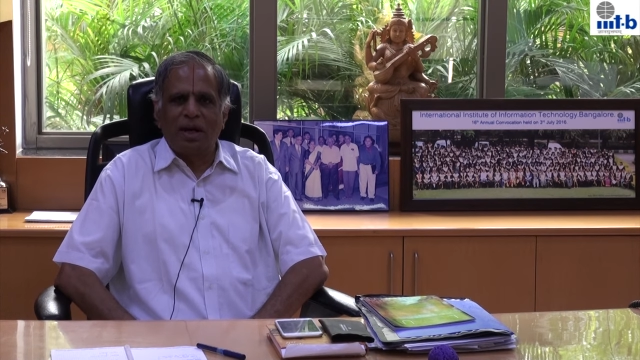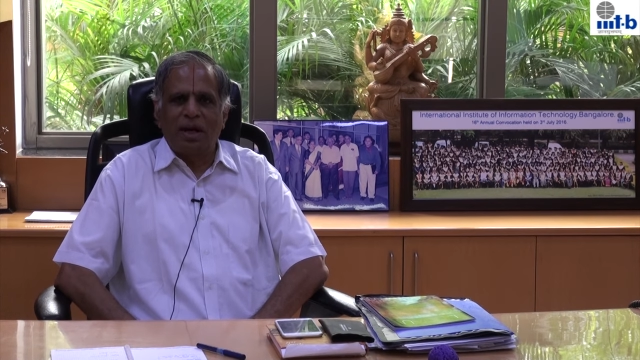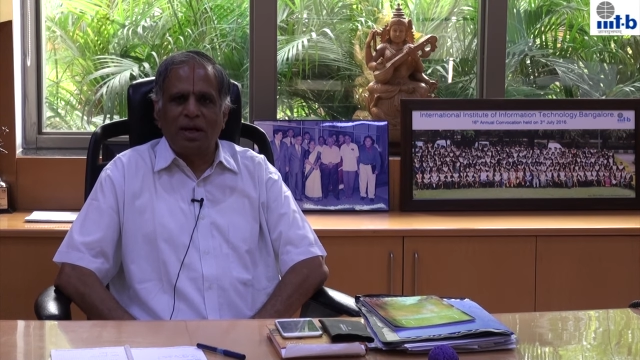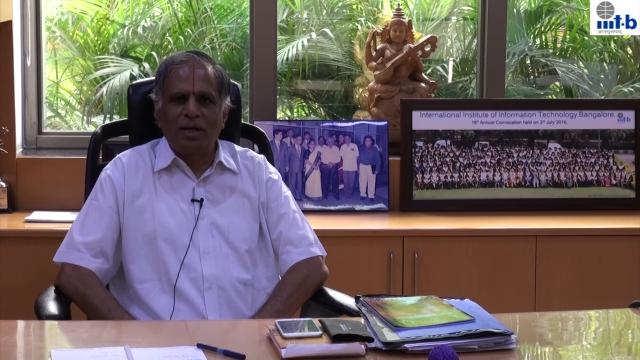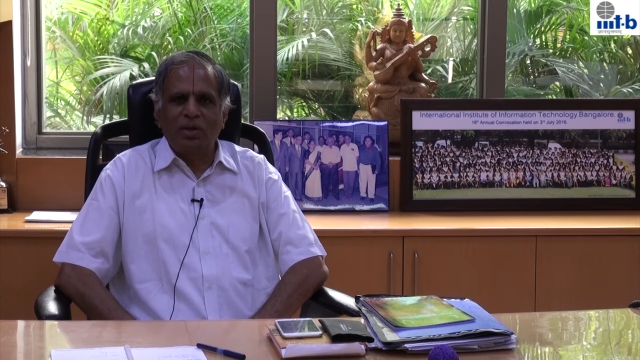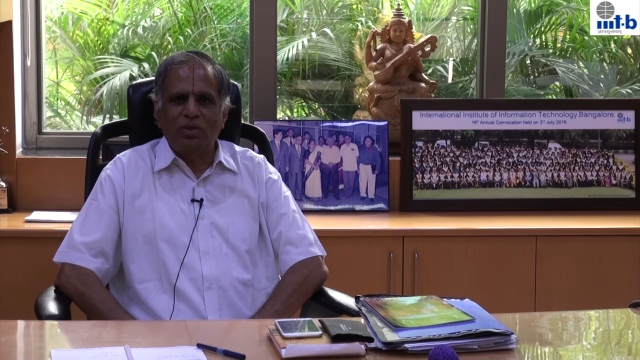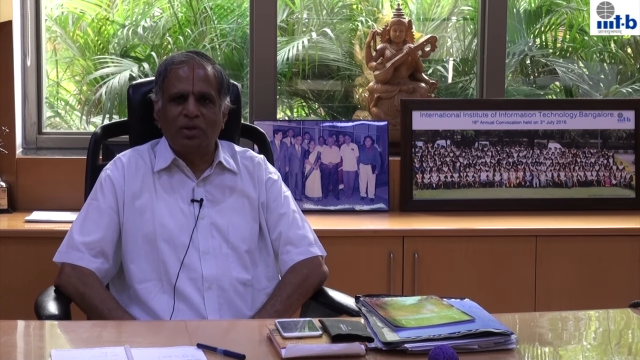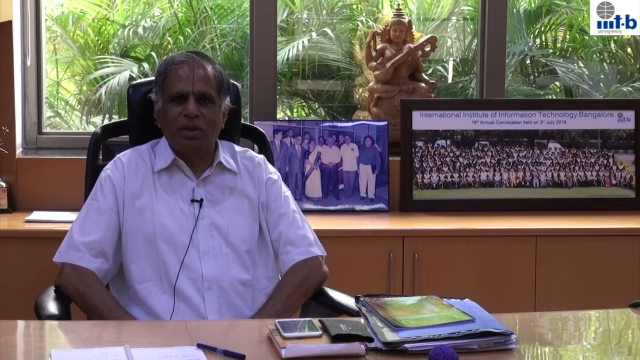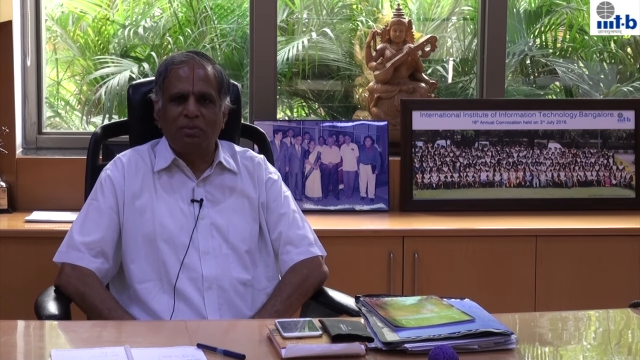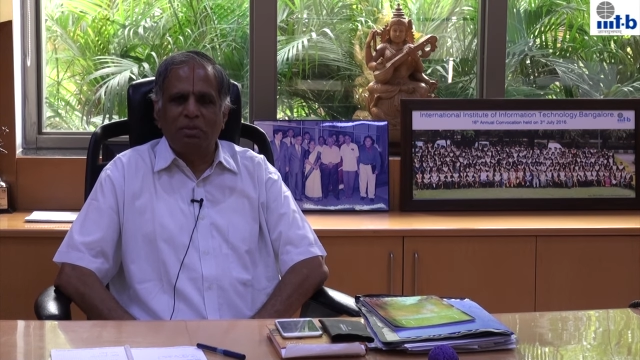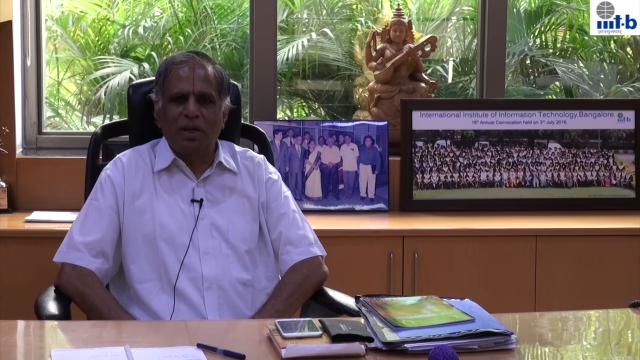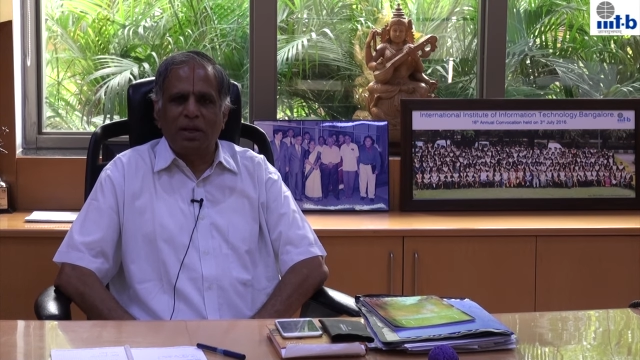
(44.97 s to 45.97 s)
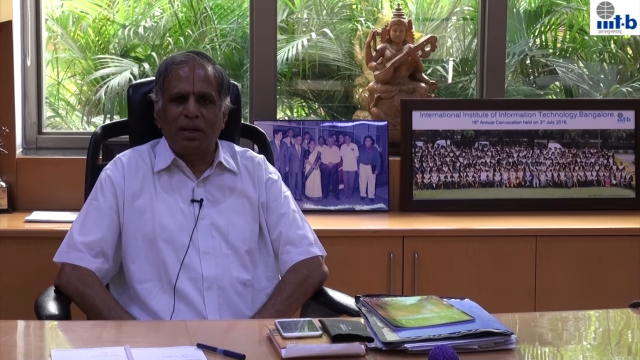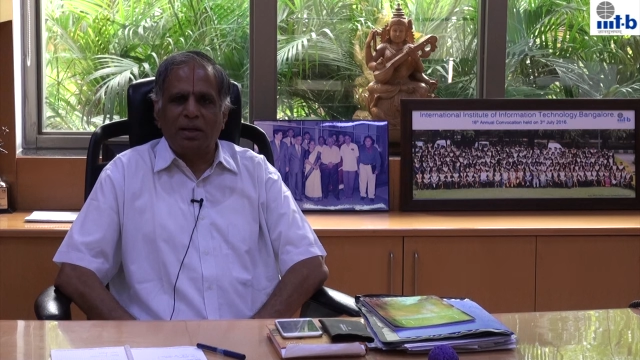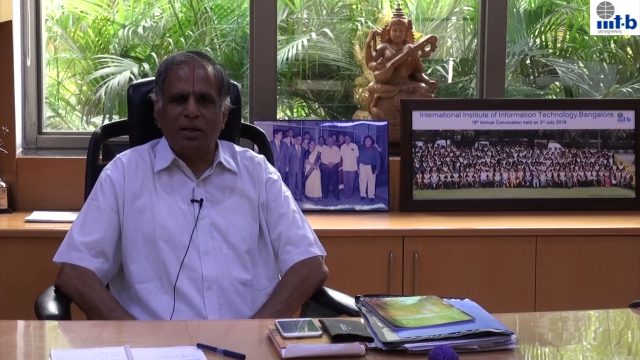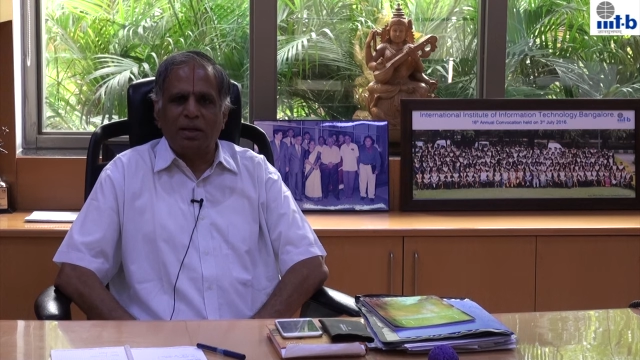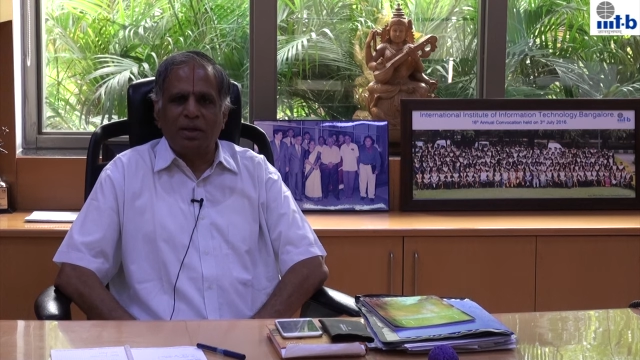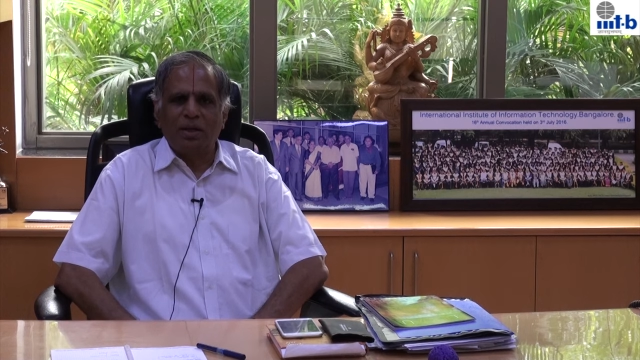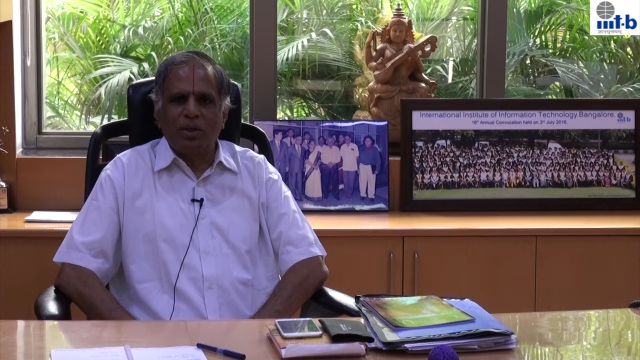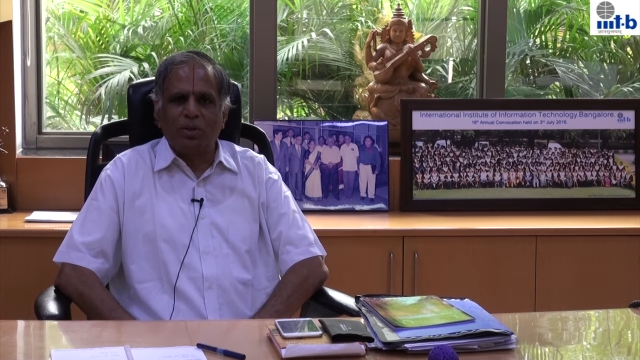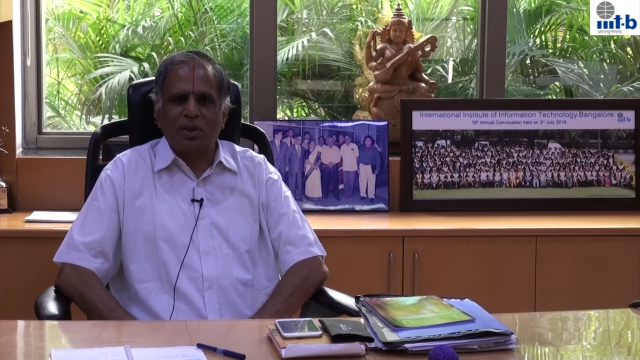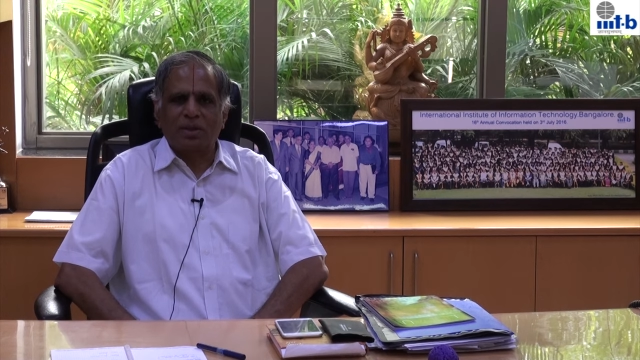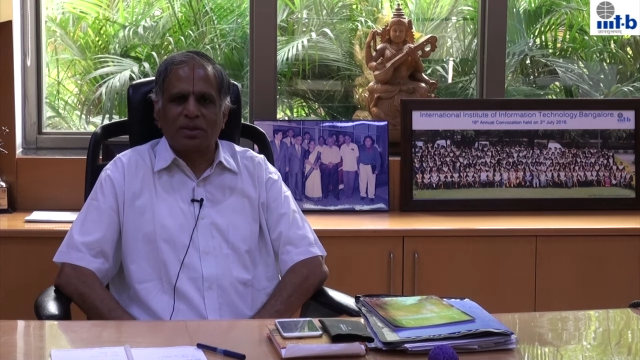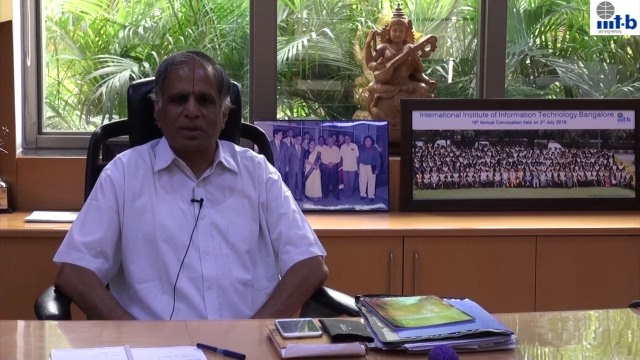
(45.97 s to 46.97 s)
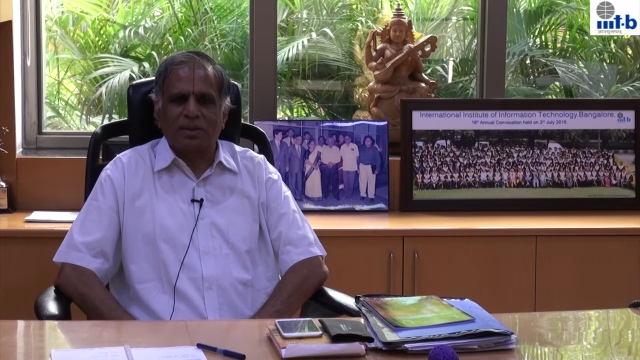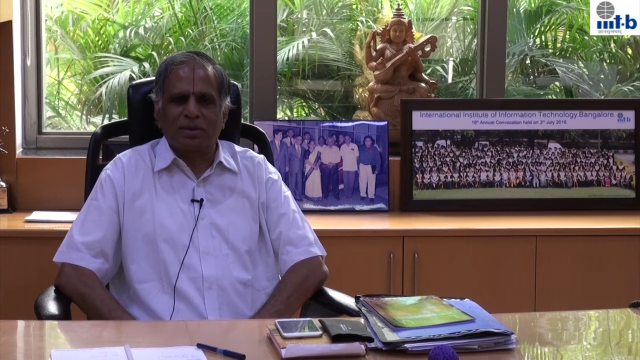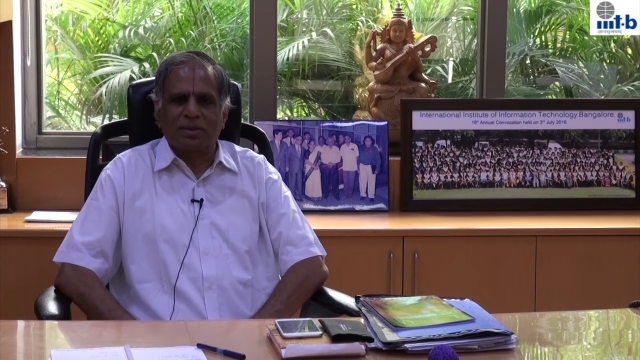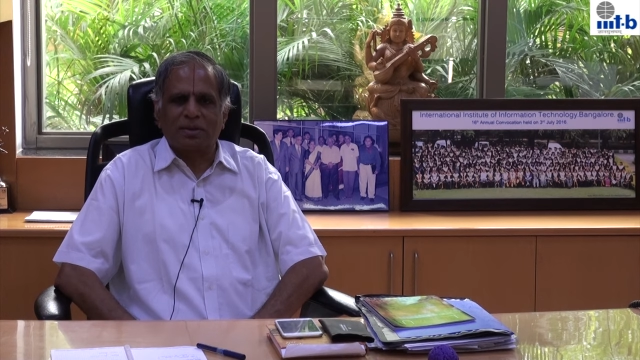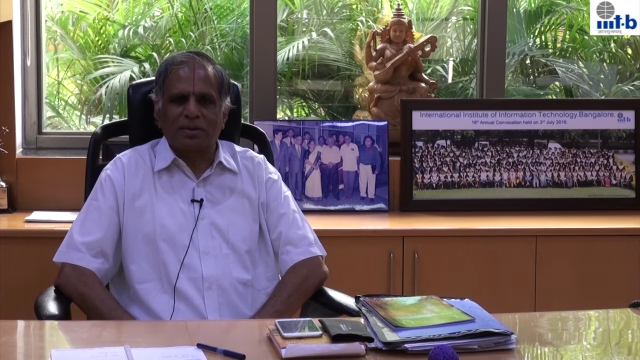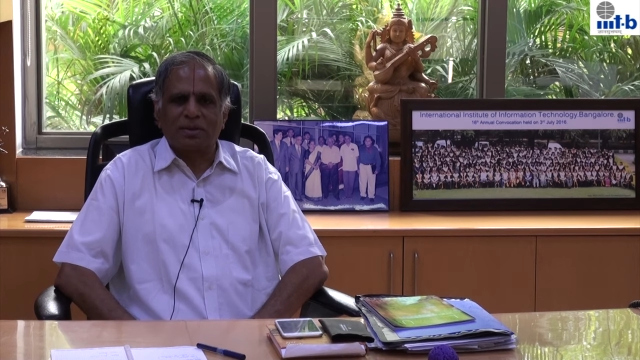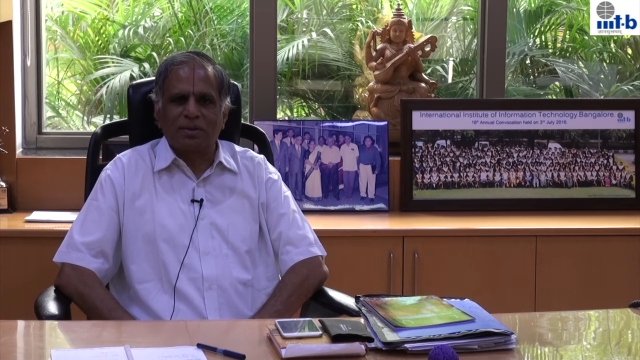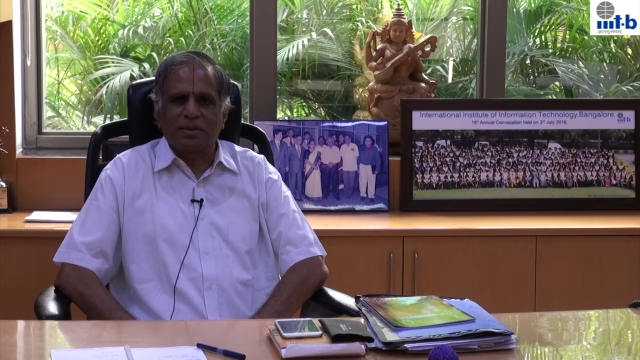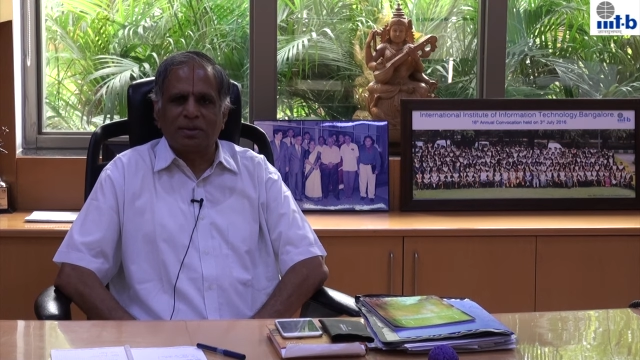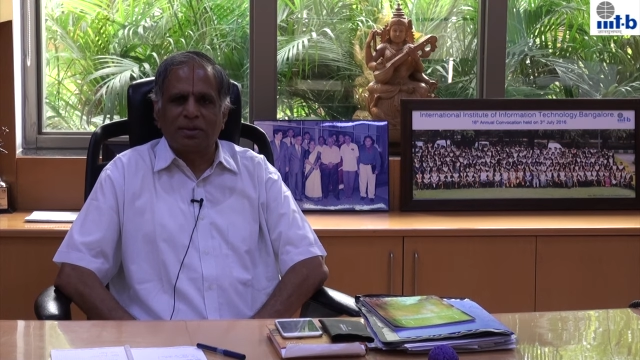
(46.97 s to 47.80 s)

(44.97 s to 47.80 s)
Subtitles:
and to celebrate your success.